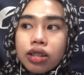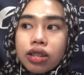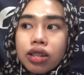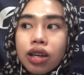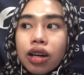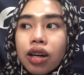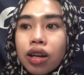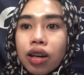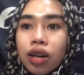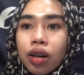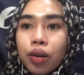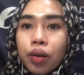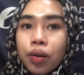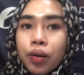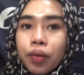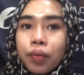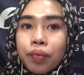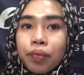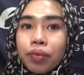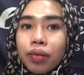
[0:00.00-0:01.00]

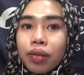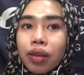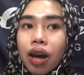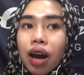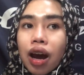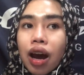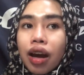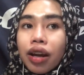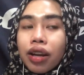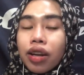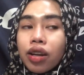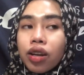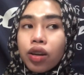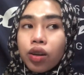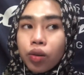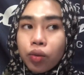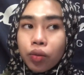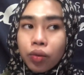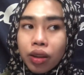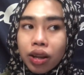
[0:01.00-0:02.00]
I didn't
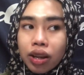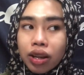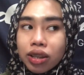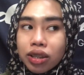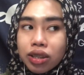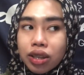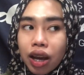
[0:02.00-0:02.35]
know that